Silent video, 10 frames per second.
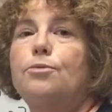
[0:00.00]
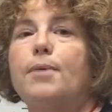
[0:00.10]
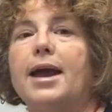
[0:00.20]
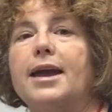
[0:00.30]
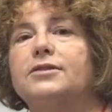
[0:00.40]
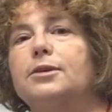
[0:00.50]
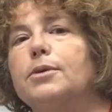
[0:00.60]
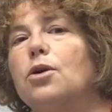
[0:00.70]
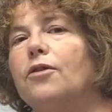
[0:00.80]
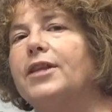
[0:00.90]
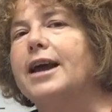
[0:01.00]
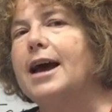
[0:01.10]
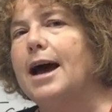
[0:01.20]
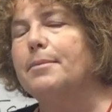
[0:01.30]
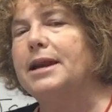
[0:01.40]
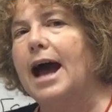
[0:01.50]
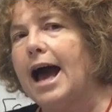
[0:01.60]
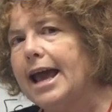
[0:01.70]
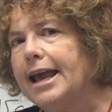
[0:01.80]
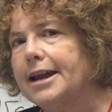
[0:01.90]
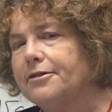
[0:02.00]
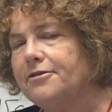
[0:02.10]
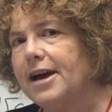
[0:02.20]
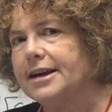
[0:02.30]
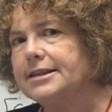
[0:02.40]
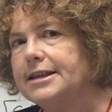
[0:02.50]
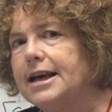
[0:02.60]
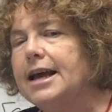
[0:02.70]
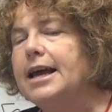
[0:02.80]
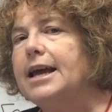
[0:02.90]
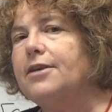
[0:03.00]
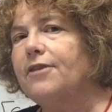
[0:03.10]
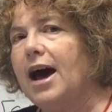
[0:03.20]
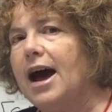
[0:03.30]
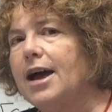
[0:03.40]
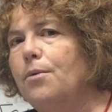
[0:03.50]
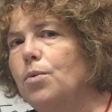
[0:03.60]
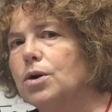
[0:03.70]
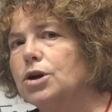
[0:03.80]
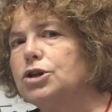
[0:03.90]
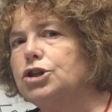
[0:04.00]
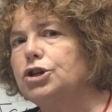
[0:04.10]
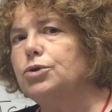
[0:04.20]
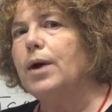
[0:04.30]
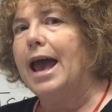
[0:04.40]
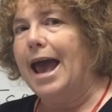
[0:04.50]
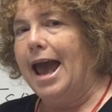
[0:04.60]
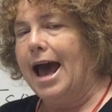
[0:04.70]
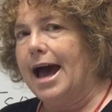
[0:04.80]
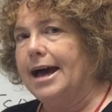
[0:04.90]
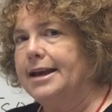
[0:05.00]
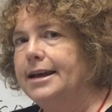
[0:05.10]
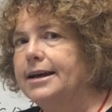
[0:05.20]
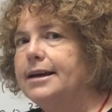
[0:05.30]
might have something called the common ion effect. If I were to add